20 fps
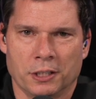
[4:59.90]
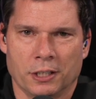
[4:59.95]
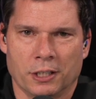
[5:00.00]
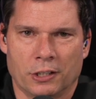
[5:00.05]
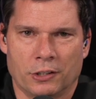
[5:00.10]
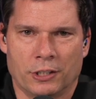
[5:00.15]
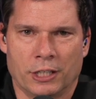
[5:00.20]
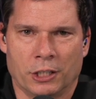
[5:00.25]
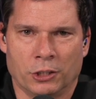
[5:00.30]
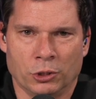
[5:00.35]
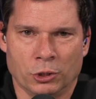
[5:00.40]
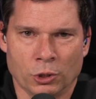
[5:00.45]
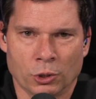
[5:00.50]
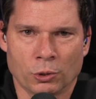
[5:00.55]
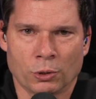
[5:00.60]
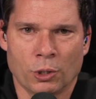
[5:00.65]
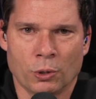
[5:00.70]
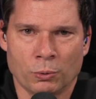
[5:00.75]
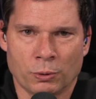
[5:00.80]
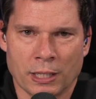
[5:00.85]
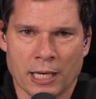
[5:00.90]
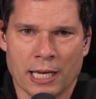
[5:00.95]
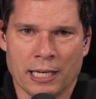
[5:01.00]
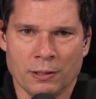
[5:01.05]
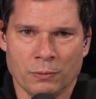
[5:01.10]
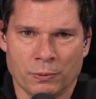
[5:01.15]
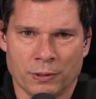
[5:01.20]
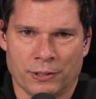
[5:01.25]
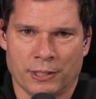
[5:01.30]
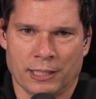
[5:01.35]
that you're okay
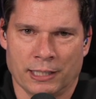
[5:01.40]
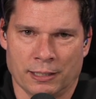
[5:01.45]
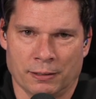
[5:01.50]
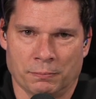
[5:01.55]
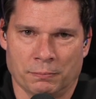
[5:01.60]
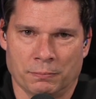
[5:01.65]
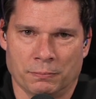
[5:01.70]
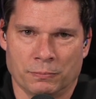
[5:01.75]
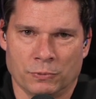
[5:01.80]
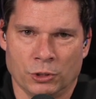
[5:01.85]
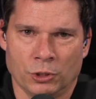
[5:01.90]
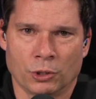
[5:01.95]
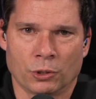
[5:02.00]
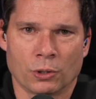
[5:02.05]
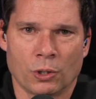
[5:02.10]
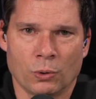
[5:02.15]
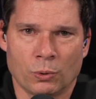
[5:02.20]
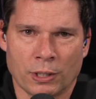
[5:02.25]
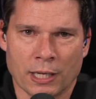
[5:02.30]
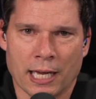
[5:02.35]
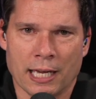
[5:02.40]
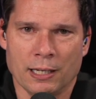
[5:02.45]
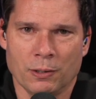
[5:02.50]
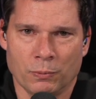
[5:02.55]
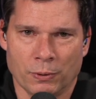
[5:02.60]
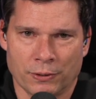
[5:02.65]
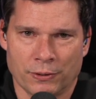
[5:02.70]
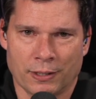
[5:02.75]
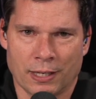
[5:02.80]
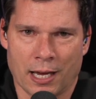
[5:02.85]
with him. You're okay
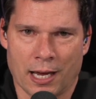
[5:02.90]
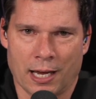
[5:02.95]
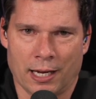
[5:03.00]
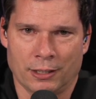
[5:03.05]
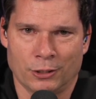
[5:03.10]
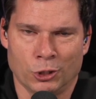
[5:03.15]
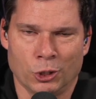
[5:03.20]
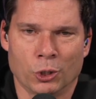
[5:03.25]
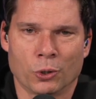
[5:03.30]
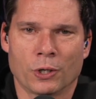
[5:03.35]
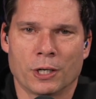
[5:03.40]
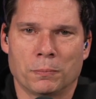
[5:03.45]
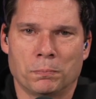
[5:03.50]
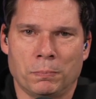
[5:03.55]
with God. You're at